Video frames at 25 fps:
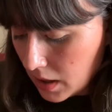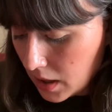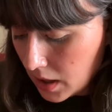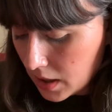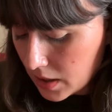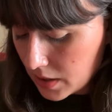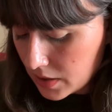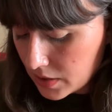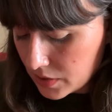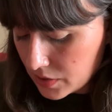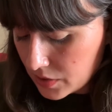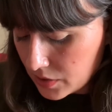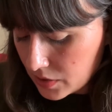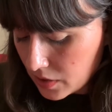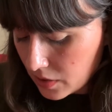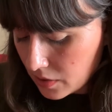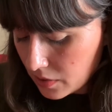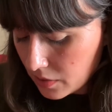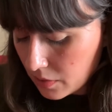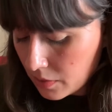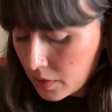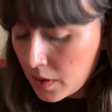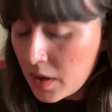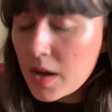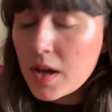So
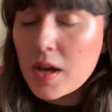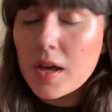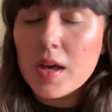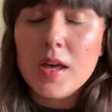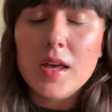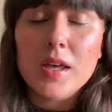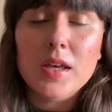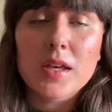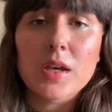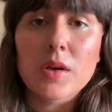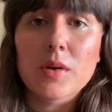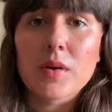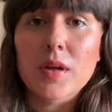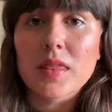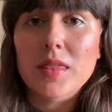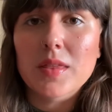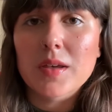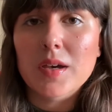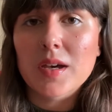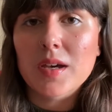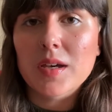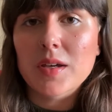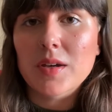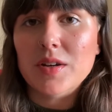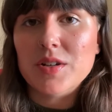you
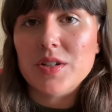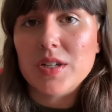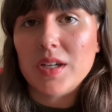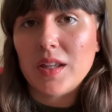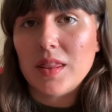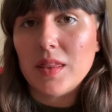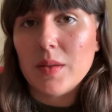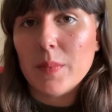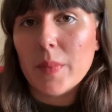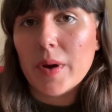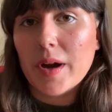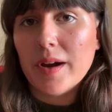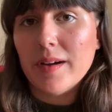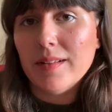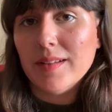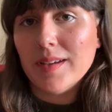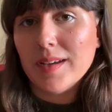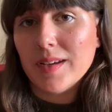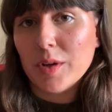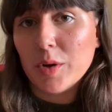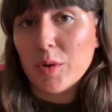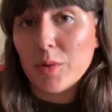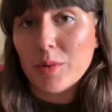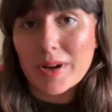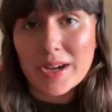actually get the bottle
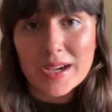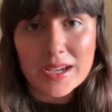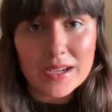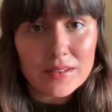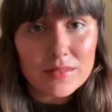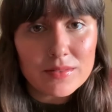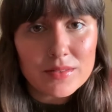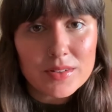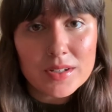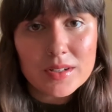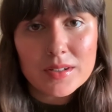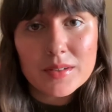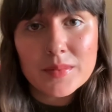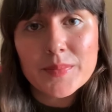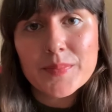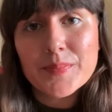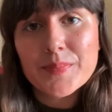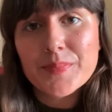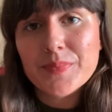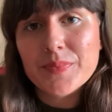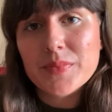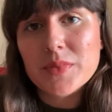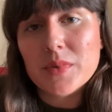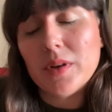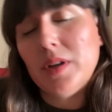engraved.
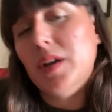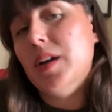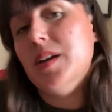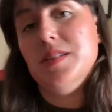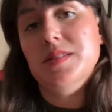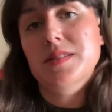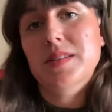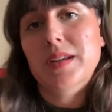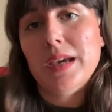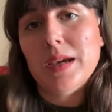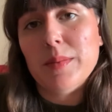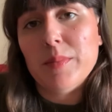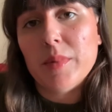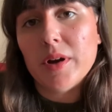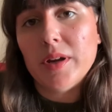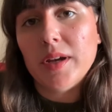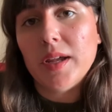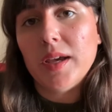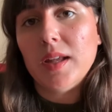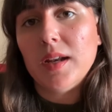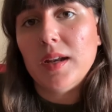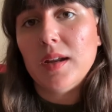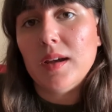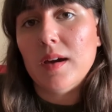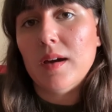I got his name on it,
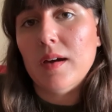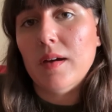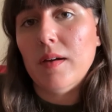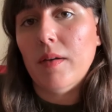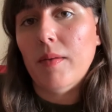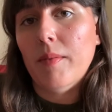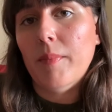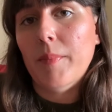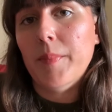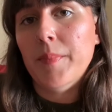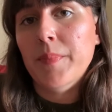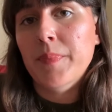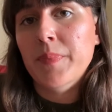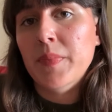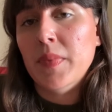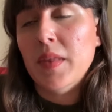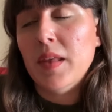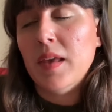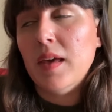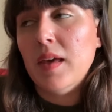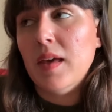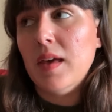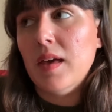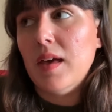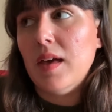
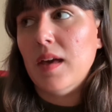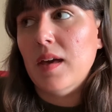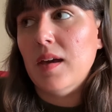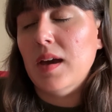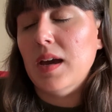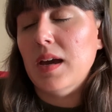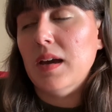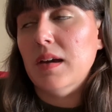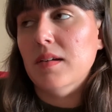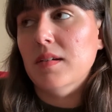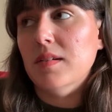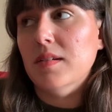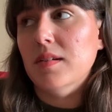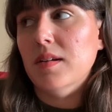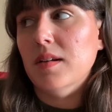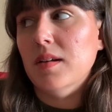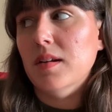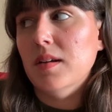and